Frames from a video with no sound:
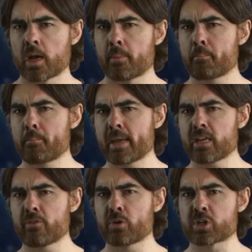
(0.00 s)

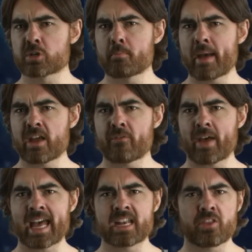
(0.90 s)
many of which may have
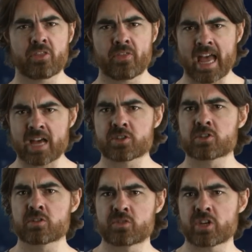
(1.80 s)
had
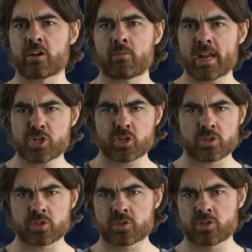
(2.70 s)
thousands of
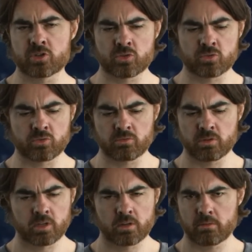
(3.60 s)
generations to do
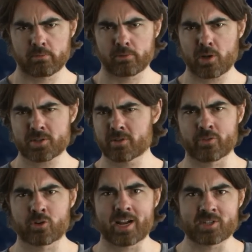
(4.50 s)
lots
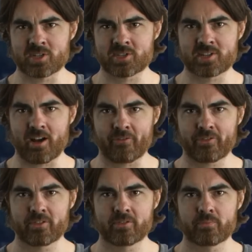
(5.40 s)
of crazy stuff.